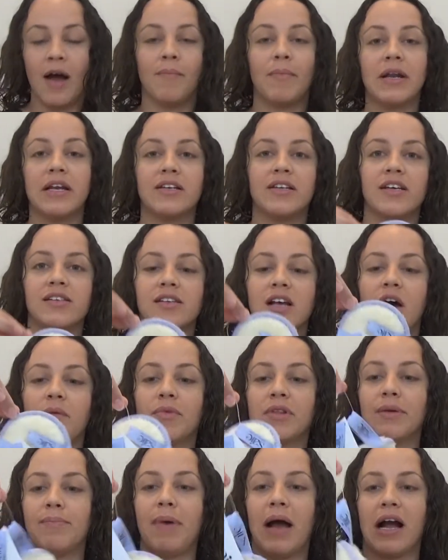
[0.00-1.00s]
but it does come
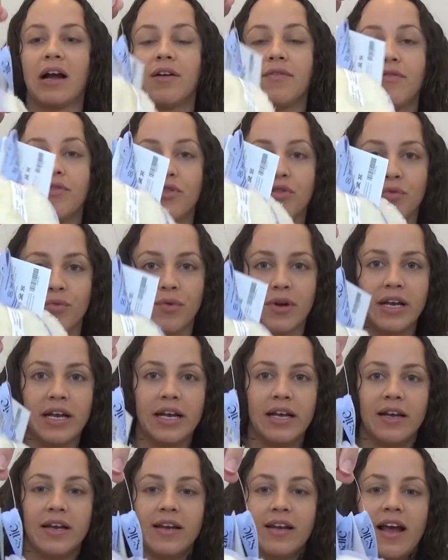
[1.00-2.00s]
with a pack of
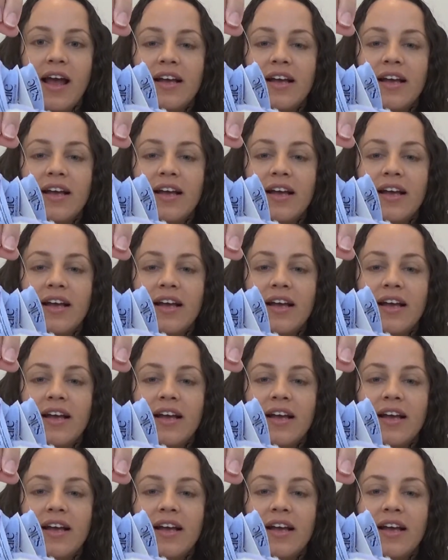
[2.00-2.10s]
three and it